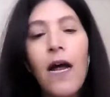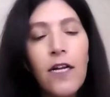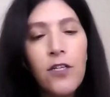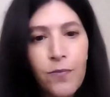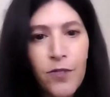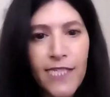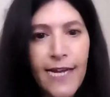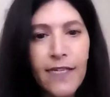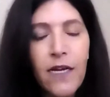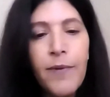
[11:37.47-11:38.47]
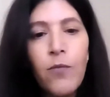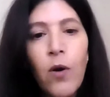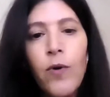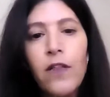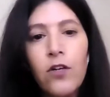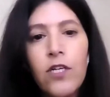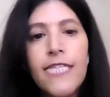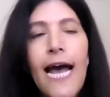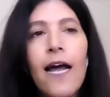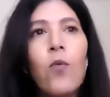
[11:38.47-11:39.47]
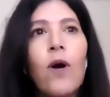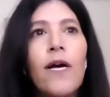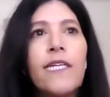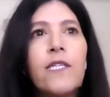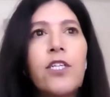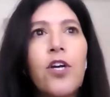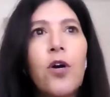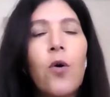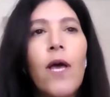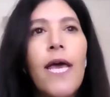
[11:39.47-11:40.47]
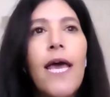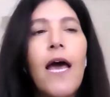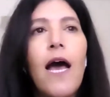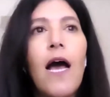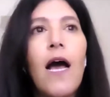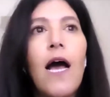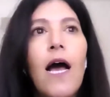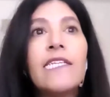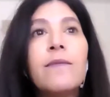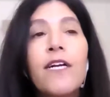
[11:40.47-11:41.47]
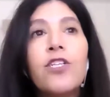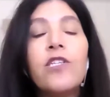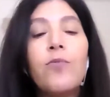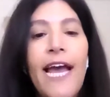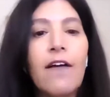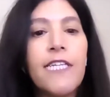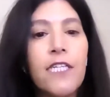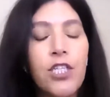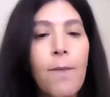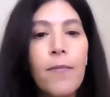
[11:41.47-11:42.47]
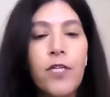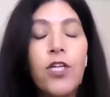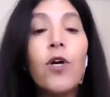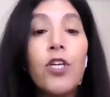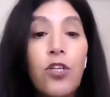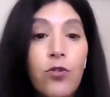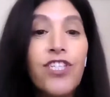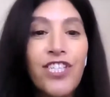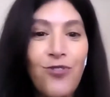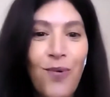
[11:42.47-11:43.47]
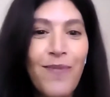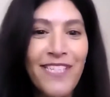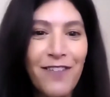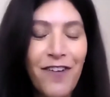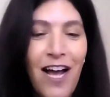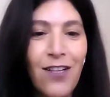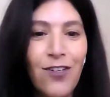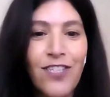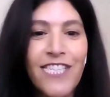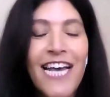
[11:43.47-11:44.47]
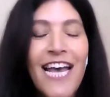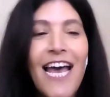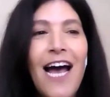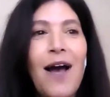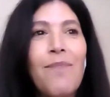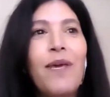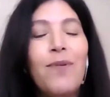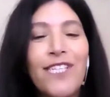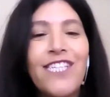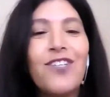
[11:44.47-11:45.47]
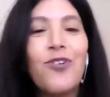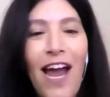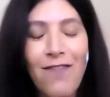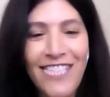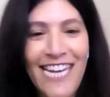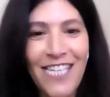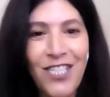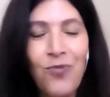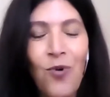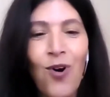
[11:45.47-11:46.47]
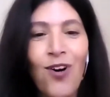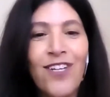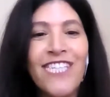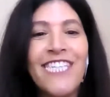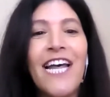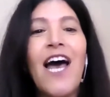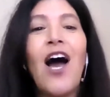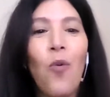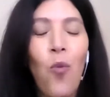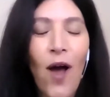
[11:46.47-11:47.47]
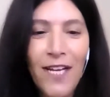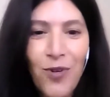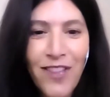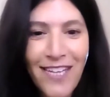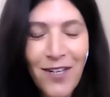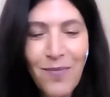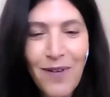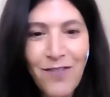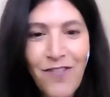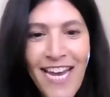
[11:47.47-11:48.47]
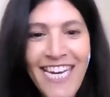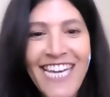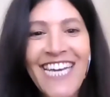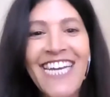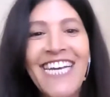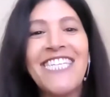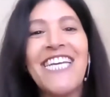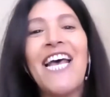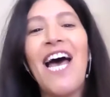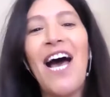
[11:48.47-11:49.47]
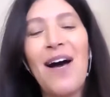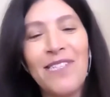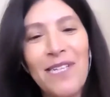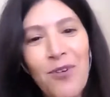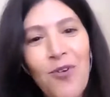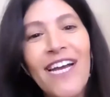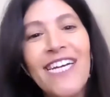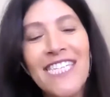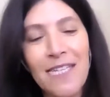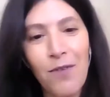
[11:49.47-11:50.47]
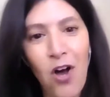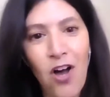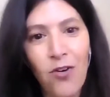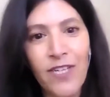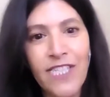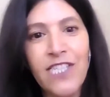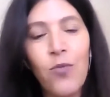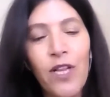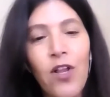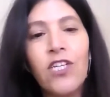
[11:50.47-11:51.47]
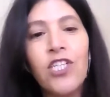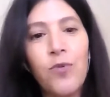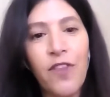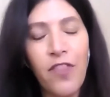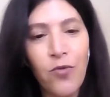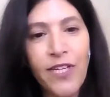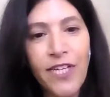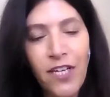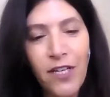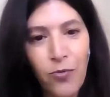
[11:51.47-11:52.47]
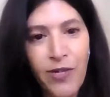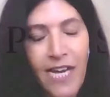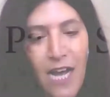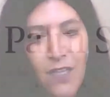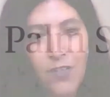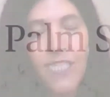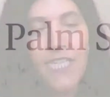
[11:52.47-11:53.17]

100%. I mean, what we looked at was, as much as we have such a huge assortment of colors, people still gravitate towards a white with a little bit of veining in it, some grays and some concrete. So we launched with three colors.